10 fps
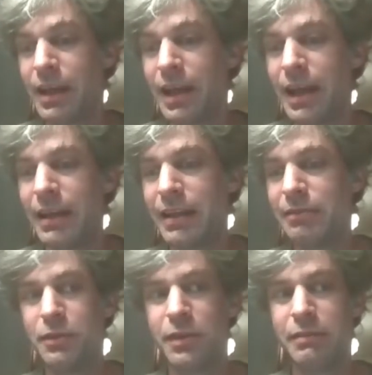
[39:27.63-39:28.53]
And if
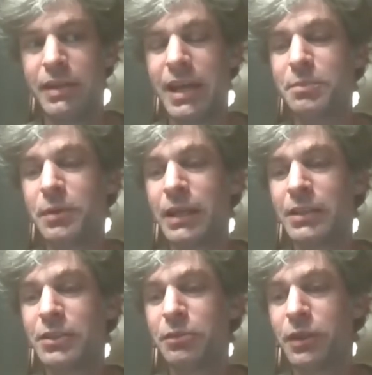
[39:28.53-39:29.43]
you have the
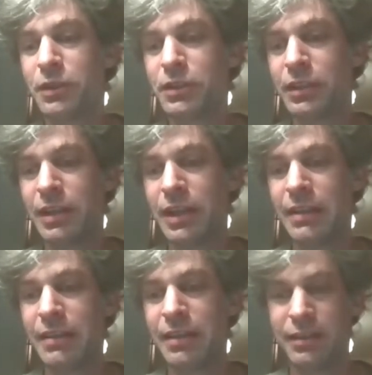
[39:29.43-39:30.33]
exponential function
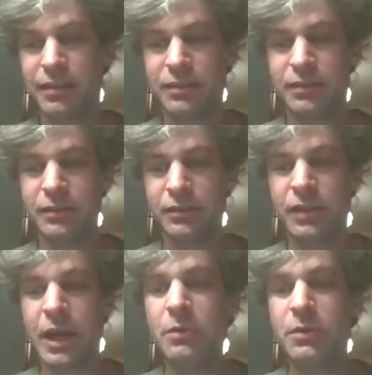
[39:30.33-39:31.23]
and the
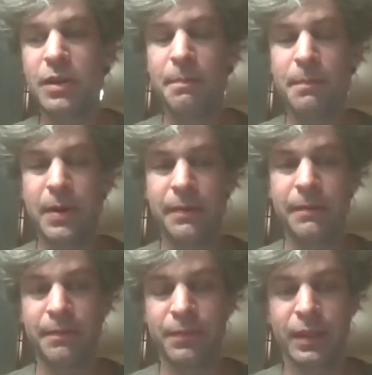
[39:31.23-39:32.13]
ground number
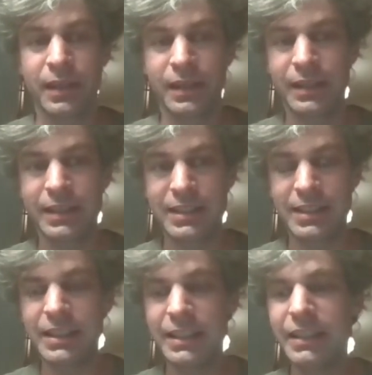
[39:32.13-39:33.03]
is
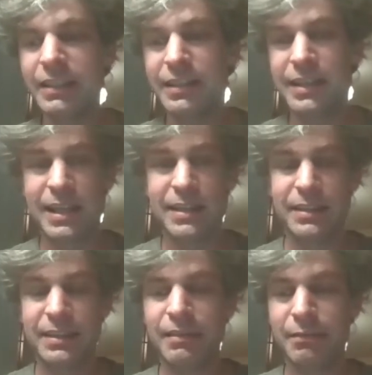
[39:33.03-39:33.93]
e, then
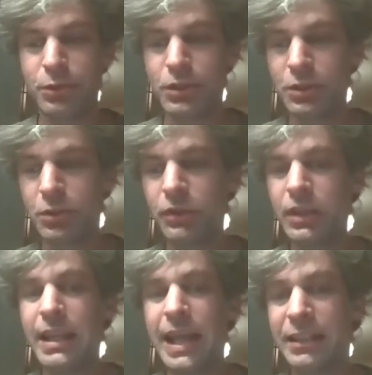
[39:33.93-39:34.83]
the inverse is called the
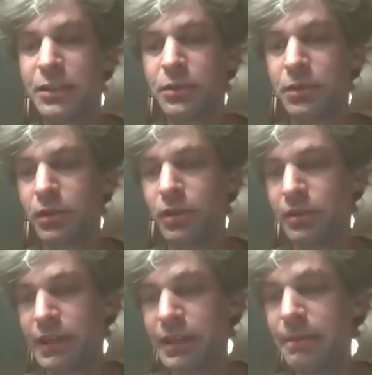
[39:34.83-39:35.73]
natural
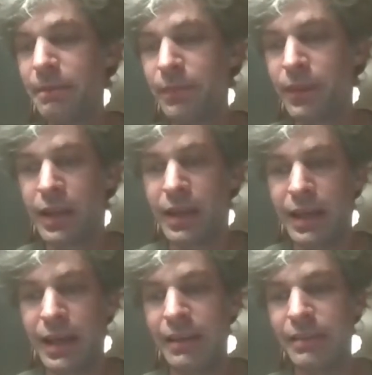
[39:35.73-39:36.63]
logarithm,
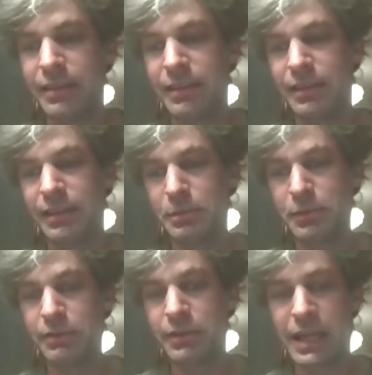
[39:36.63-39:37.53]
and the
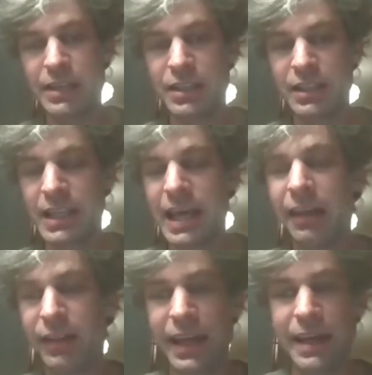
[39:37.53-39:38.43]
abbreviation is
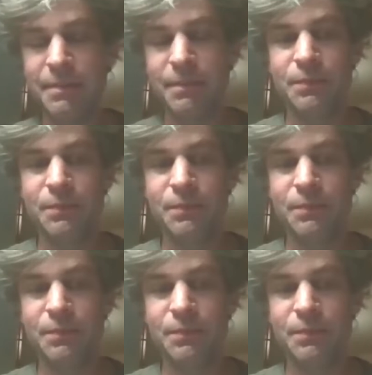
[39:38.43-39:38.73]
ln.